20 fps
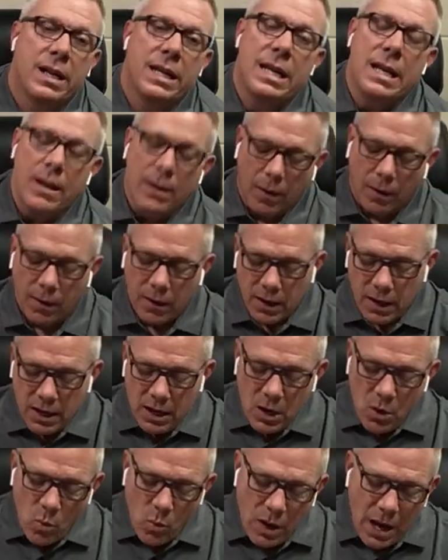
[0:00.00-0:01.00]
Here,
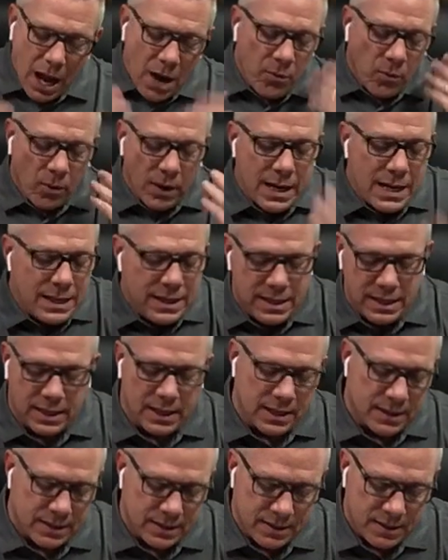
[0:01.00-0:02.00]
when I read
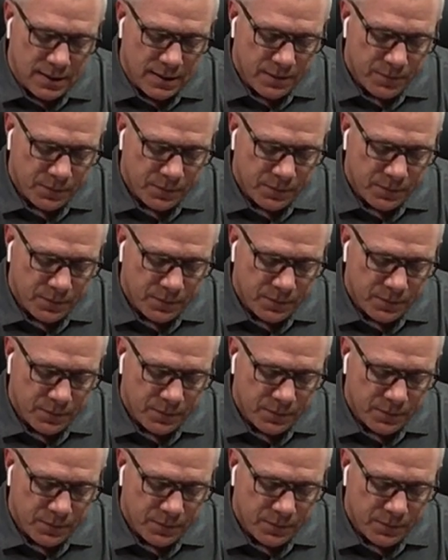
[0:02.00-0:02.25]
this,